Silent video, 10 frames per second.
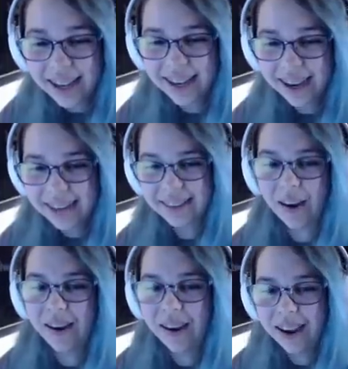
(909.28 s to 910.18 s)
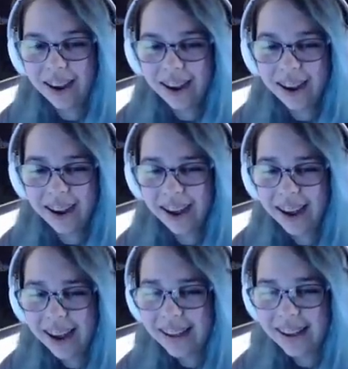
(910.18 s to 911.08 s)
It's nighttime. I
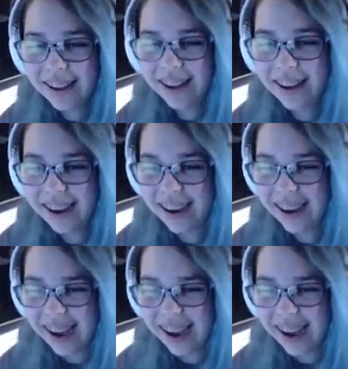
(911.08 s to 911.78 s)
know, I know.